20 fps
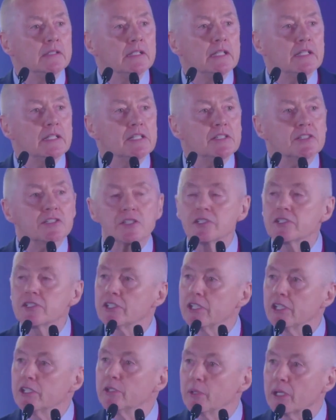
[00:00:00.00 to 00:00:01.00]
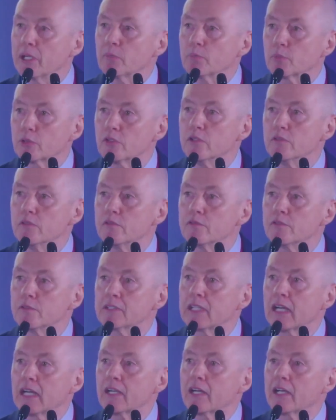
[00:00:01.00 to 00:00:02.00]
It is continuing proof
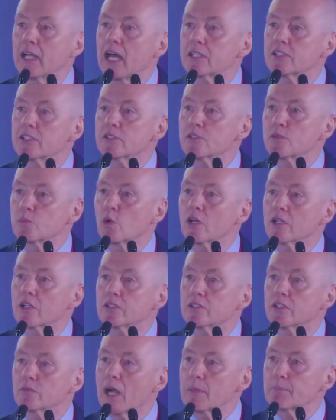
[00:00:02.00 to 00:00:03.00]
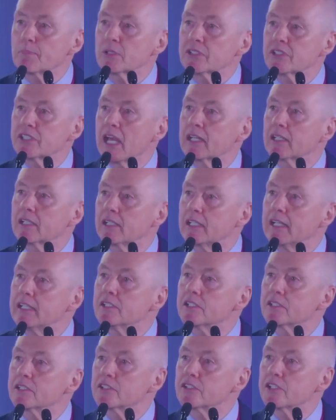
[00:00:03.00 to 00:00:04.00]
that IATA's work to represent,
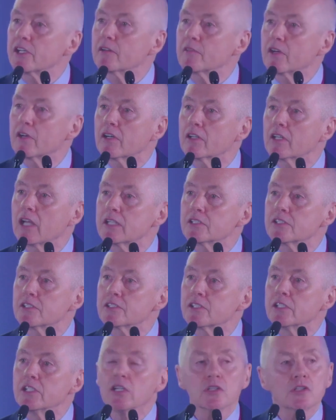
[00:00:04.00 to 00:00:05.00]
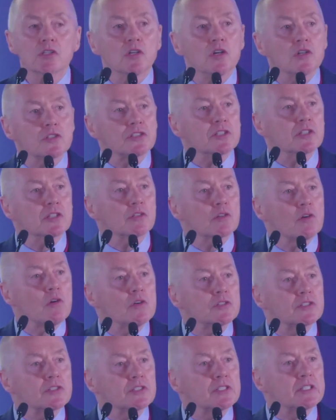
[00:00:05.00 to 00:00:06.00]
lead, and serve airlines cuts
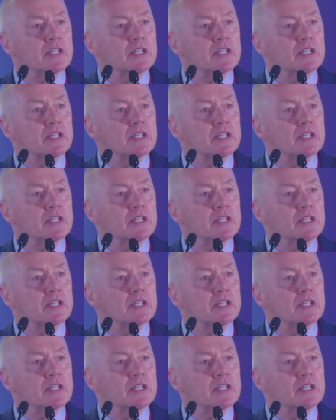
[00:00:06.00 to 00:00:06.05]
across the